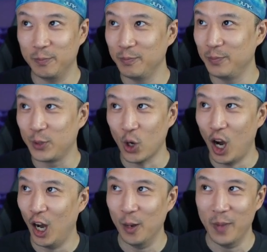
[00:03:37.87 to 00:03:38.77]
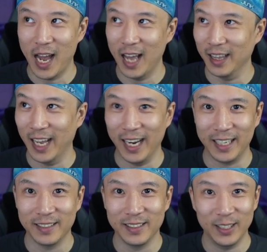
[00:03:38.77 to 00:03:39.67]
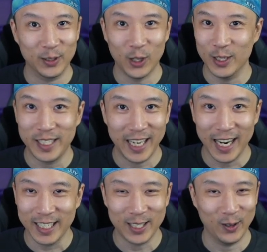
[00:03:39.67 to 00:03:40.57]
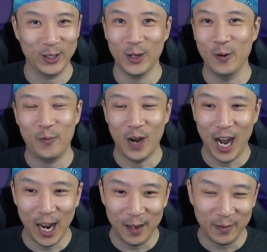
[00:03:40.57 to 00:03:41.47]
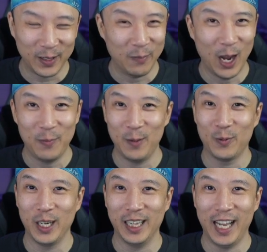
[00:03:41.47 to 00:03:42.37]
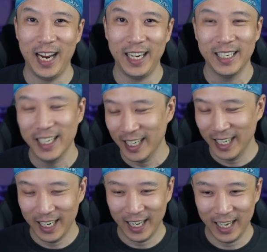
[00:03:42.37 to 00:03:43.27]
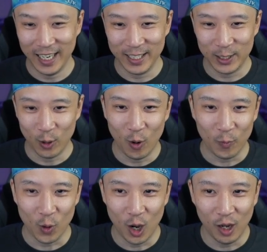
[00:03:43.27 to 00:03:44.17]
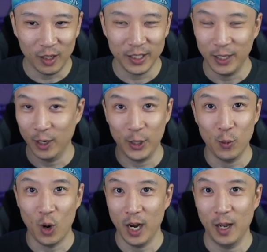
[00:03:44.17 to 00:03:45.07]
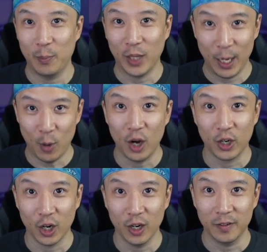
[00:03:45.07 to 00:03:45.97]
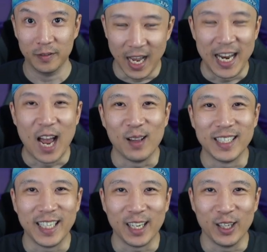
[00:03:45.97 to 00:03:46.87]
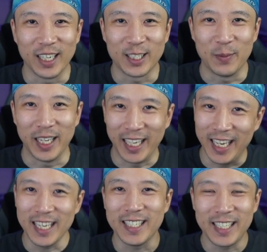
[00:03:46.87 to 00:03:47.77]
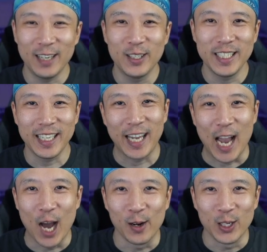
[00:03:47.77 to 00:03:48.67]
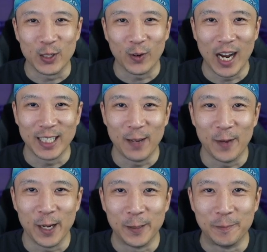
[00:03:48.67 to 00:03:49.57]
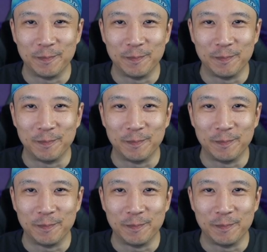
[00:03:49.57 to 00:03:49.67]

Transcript: draw him at like, turn 6 or turn 5, it might be pretty late. So overall, you want to play him on curve. Now let's take a look at some of the key synergies and counters for Anti-Venom.